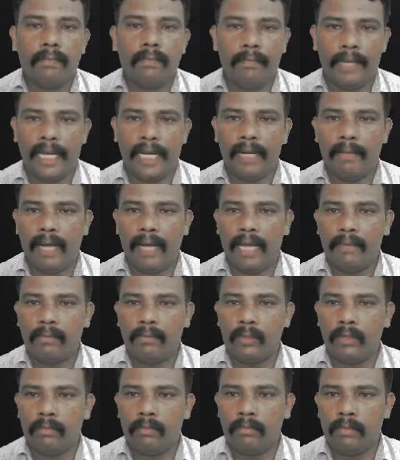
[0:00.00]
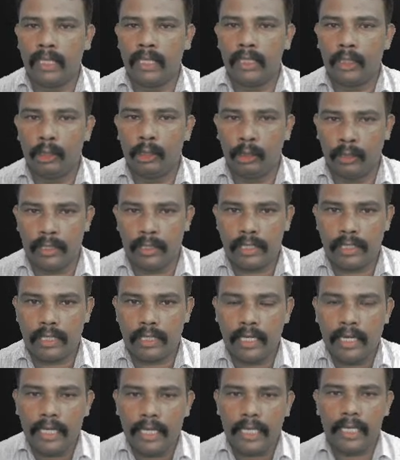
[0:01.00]
made by Muhammad Yunus,
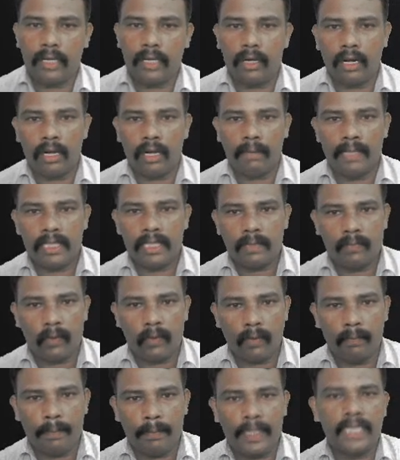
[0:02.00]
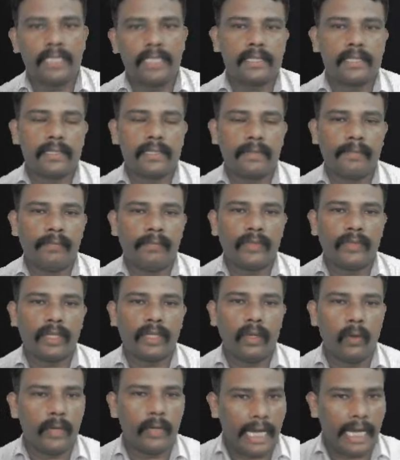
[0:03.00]
economist for Peace.
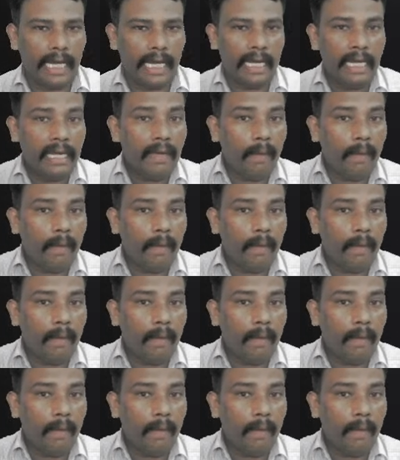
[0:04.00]
Okay,